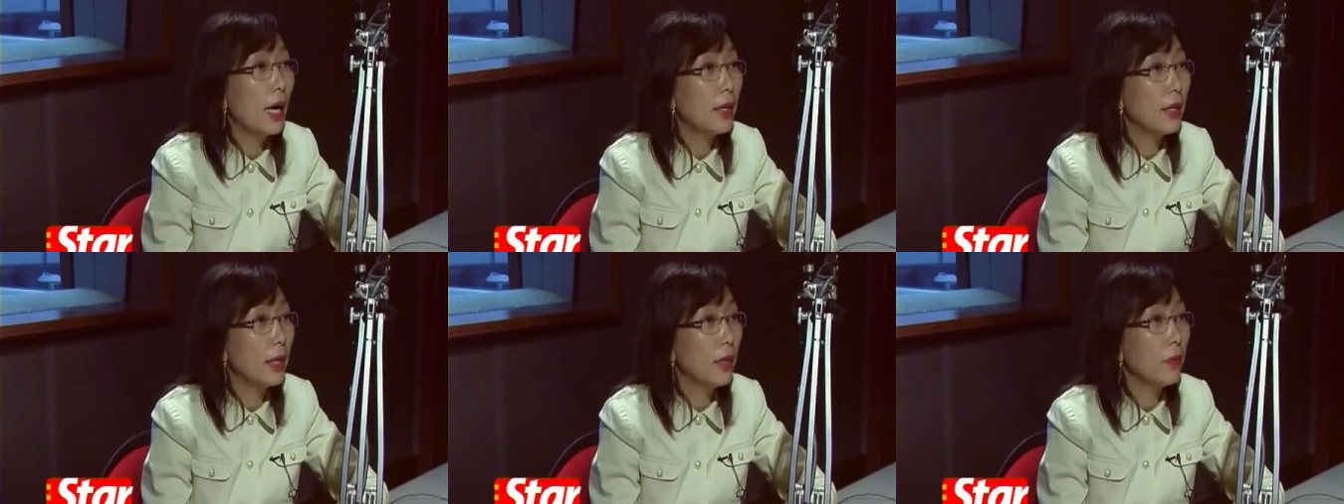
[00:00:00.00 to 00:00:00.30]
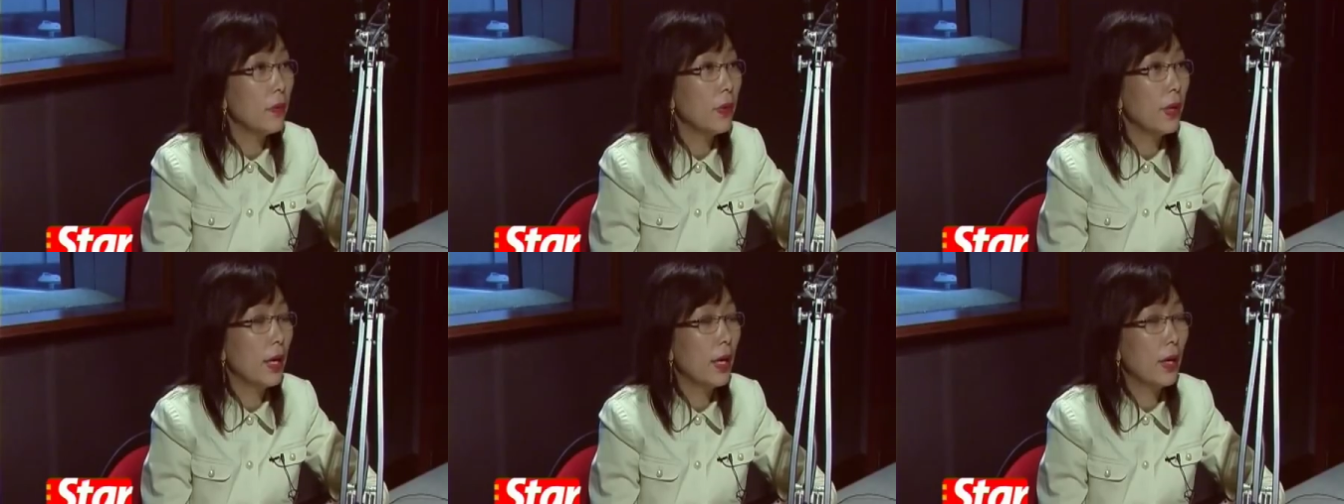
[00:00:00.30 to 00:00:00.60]
and
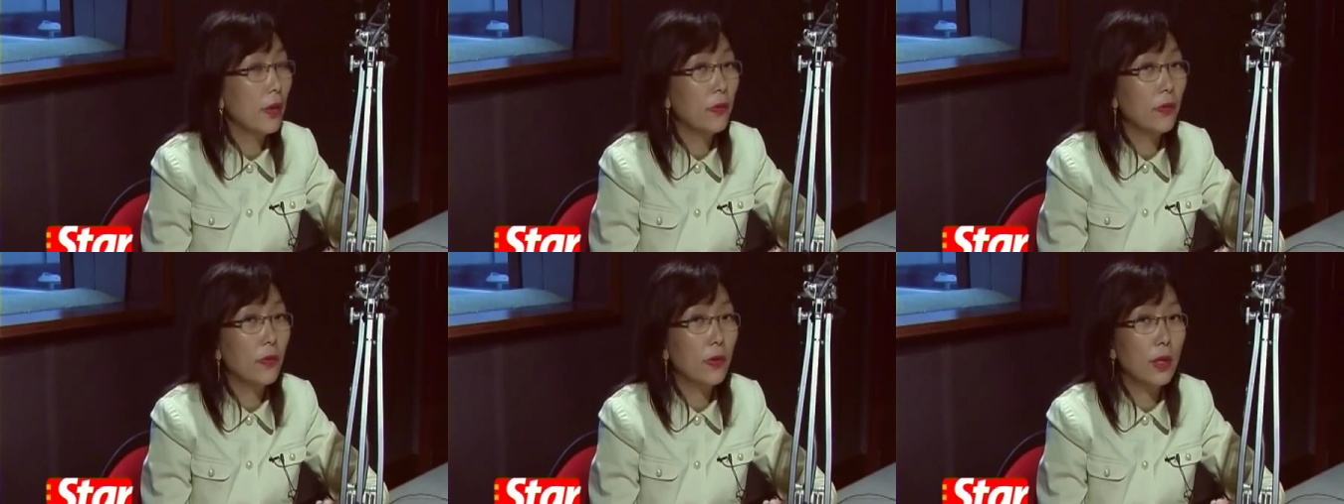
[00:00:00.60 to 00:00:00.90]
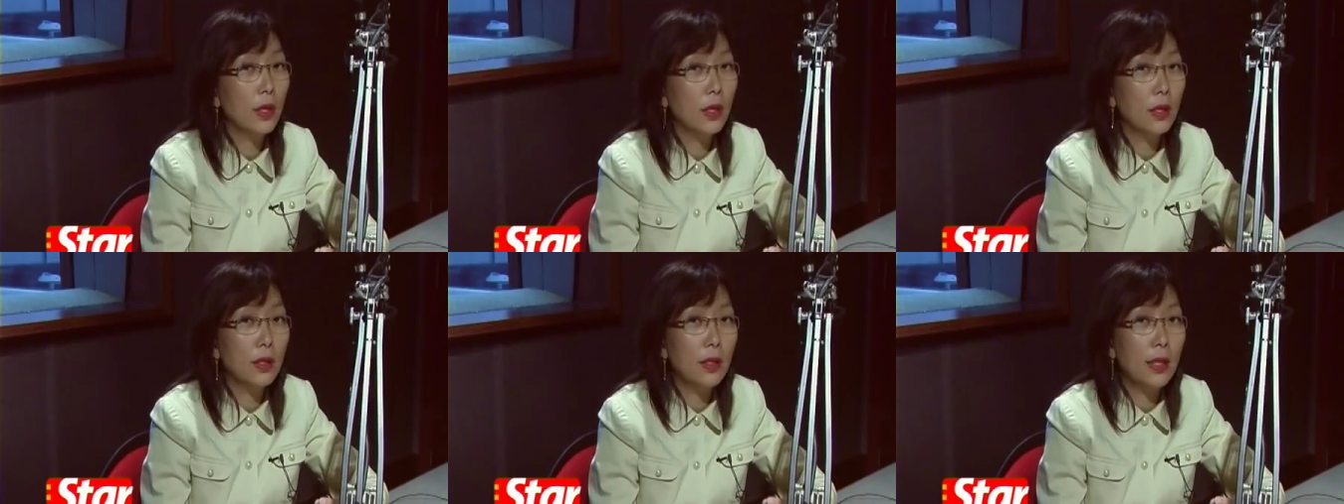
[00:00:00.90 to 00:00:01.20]
then we have
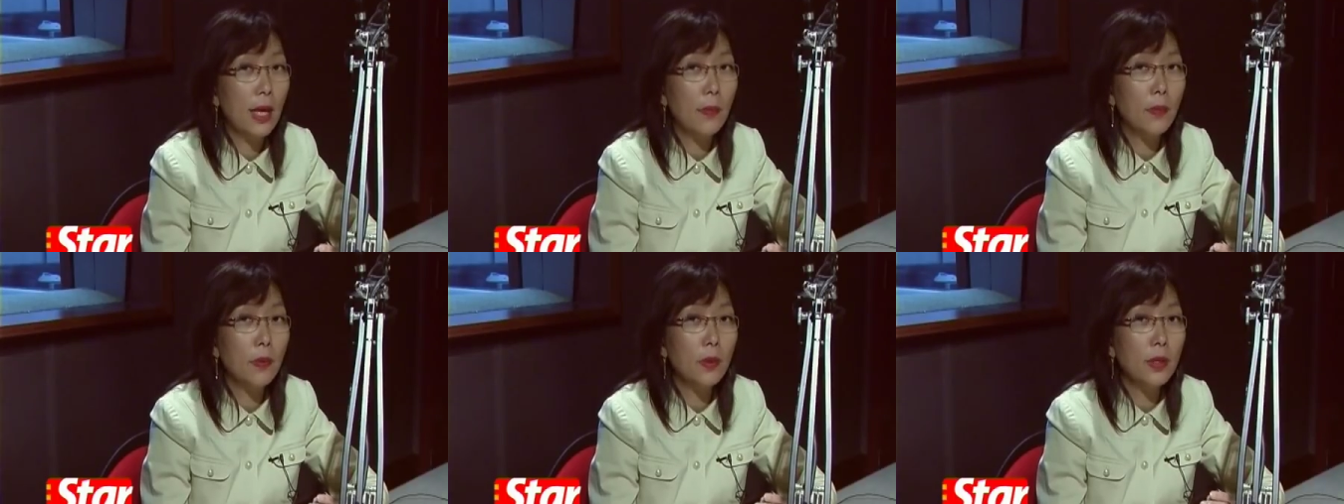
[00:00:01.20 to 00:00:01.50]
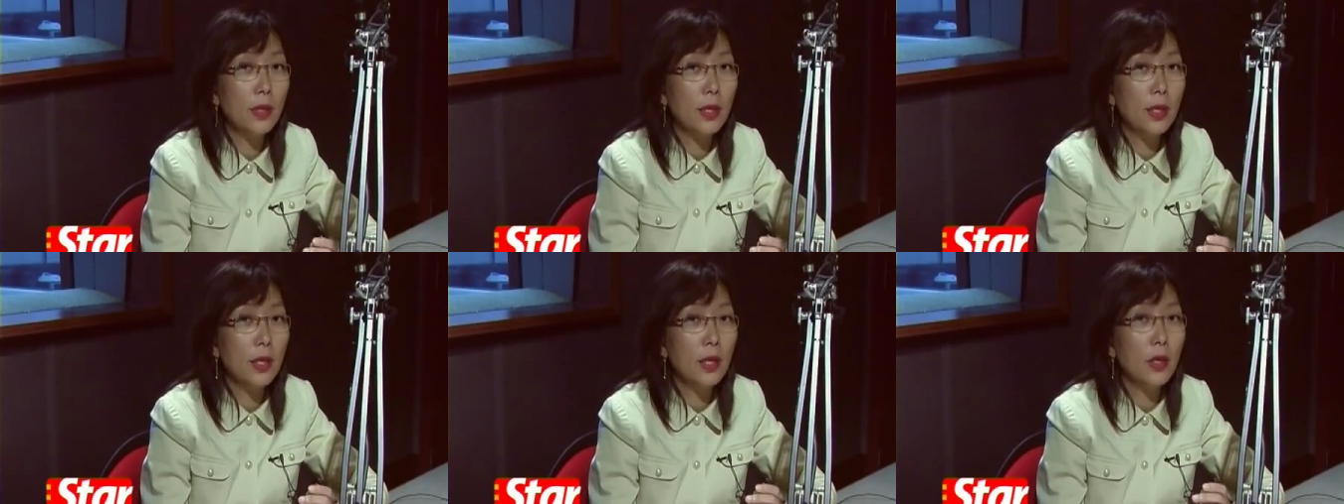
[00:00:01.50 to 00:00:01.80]
a
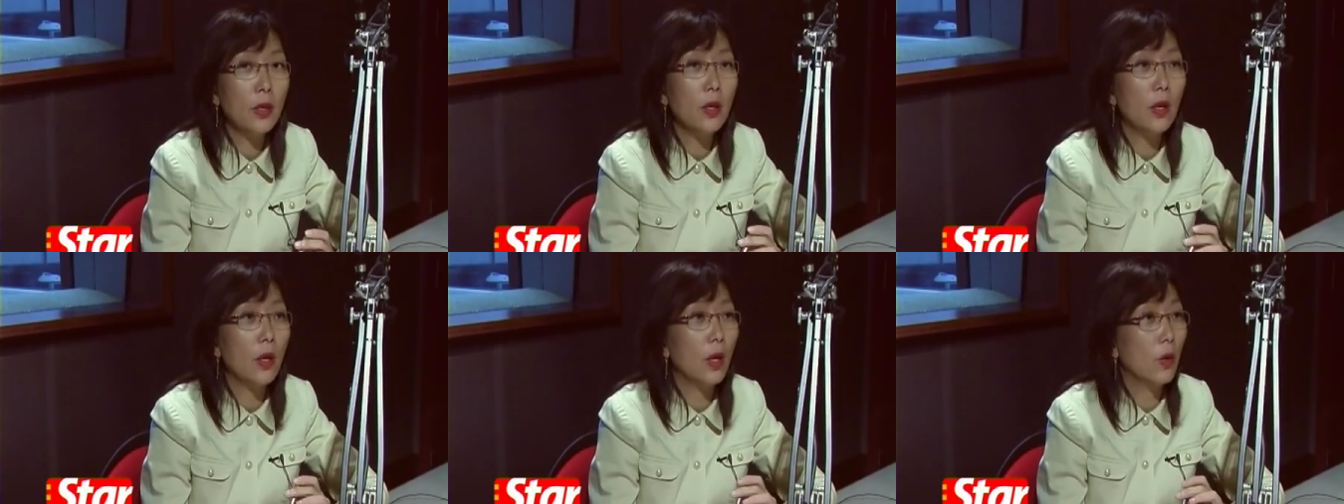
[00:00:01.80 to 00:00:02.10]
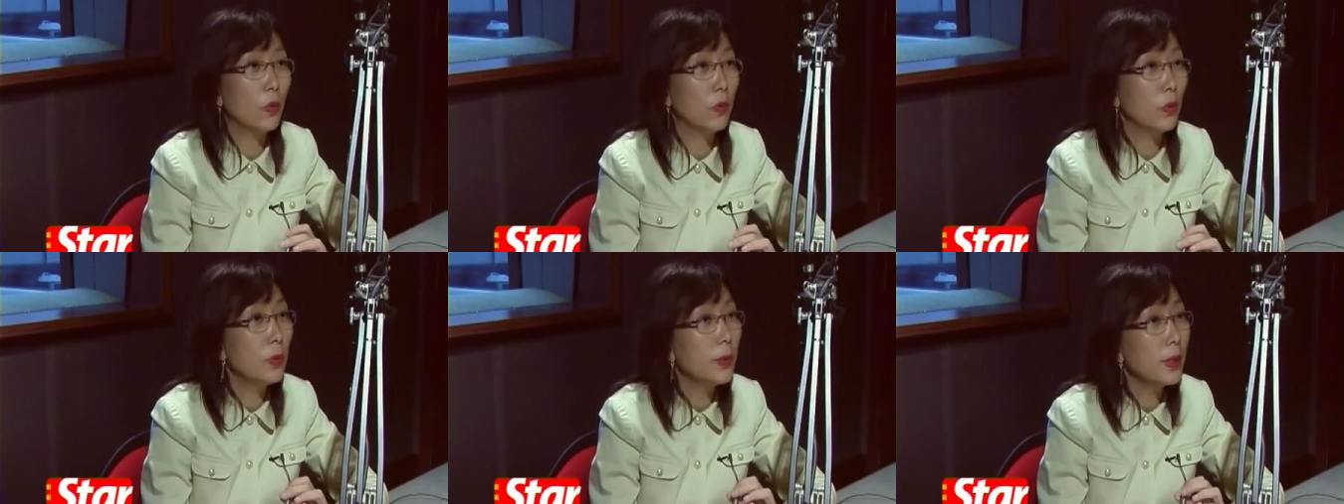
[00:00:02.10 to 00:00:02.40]
deputy
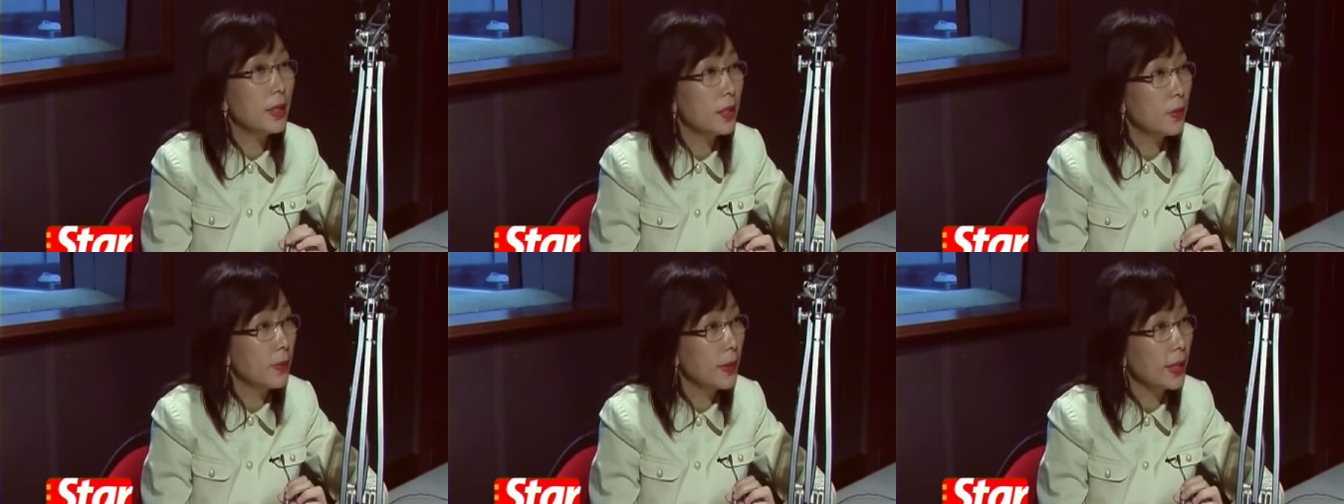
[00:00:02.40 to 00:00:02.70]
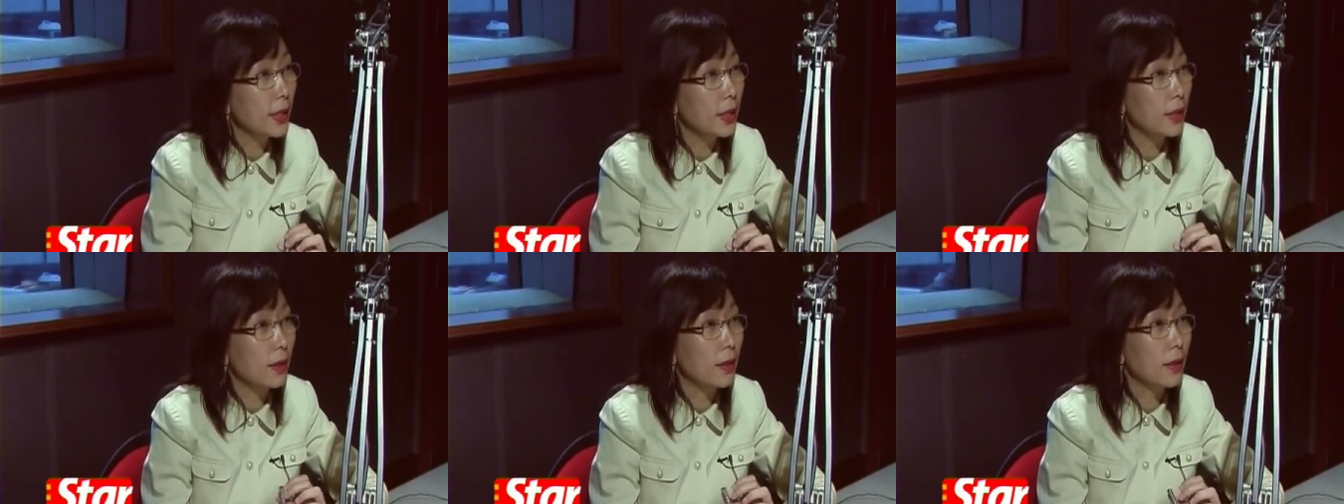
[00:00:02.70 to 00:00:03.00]
a woman
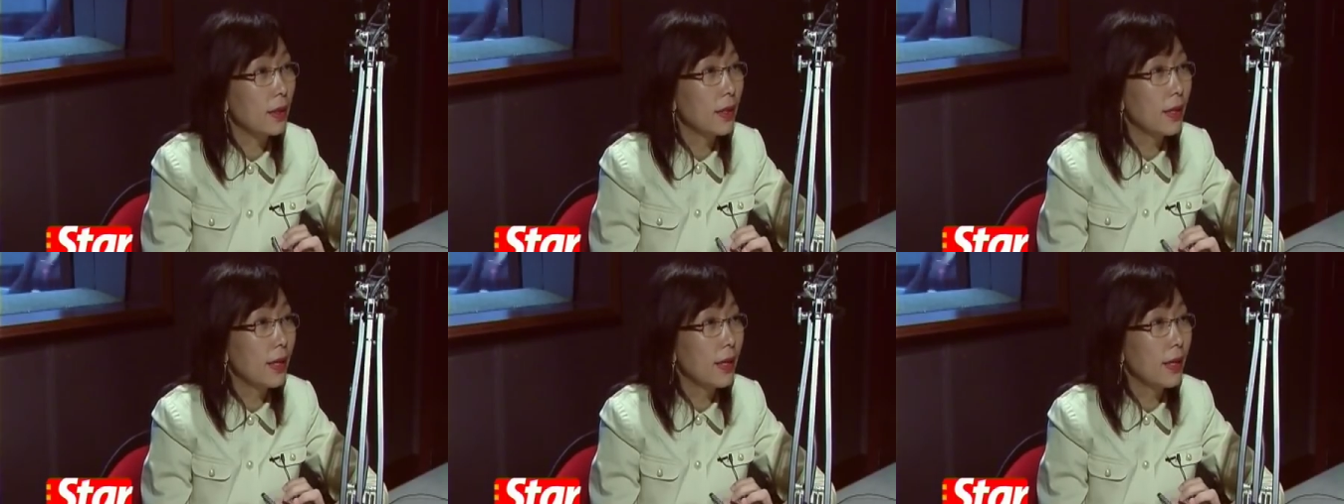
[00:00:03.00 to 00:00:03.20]
speaker.